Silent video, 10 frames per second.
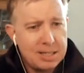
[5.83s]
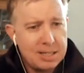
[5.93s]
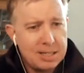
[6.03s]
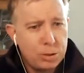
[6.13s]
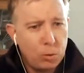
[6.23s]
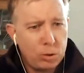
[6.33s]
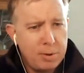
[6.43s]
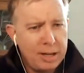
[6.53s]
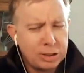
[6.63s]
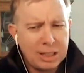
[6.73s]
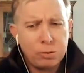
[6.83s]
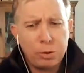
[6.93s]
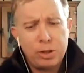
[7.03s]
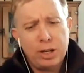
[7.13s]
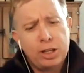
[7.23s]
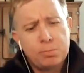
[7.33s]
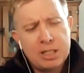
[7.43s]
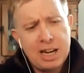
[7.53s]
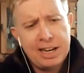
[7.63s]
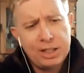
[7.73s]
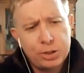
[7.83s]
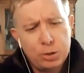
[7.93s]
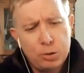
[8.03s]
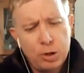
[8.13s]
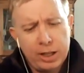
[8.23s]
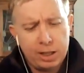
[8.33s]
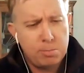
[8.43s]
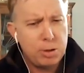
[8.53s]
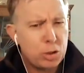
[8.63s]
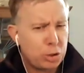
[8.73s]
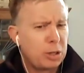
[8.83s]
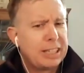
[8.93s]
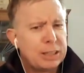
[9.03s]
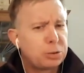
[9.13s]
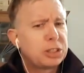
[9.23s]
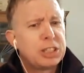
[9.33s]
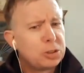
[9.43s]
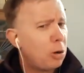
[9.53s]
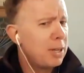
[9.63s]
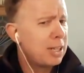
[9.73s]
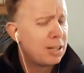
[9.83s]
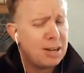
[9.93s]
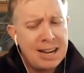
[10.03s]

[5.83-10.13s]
to talk about several things pertaining to, I think, a mutually interesting topic,